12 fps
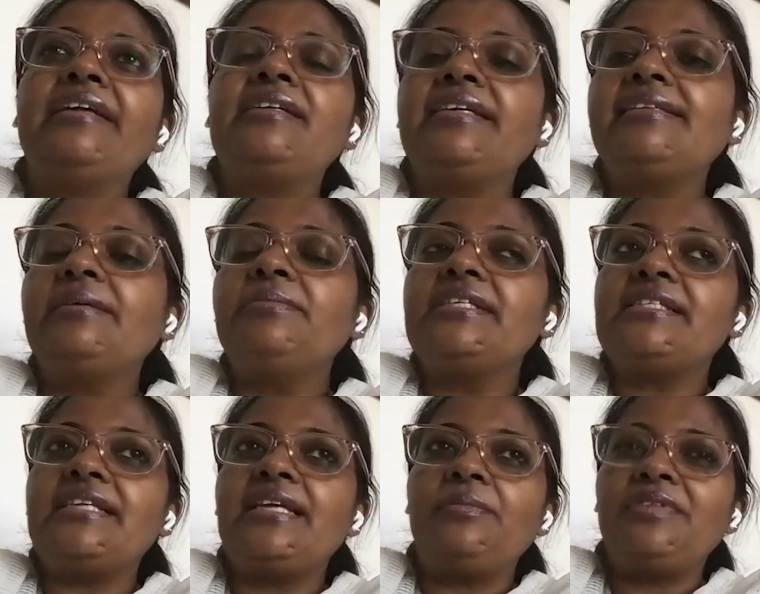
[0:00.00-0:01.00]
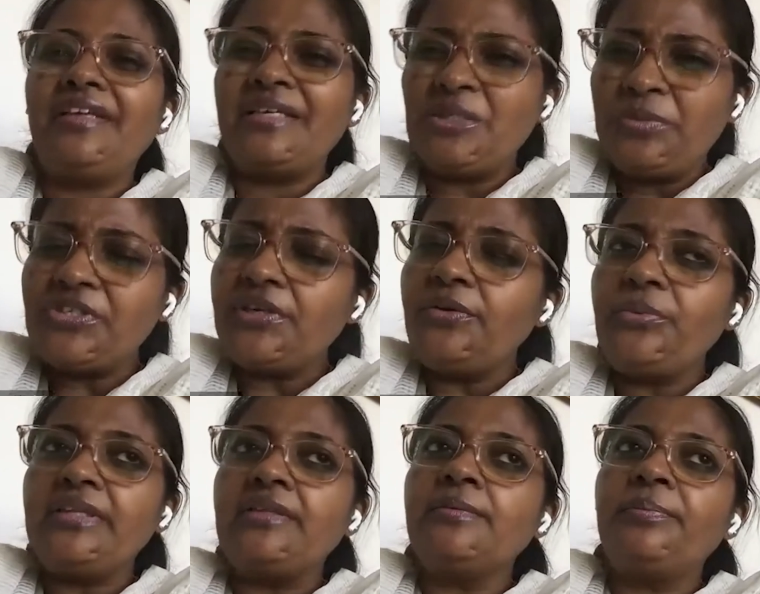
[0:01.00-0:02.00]
I tell them the same thing, especially
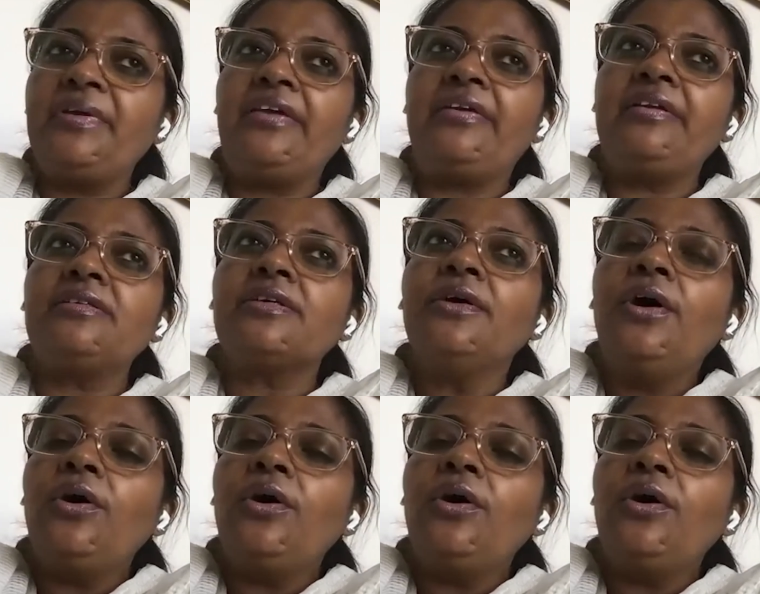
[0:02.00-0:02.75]
with the parent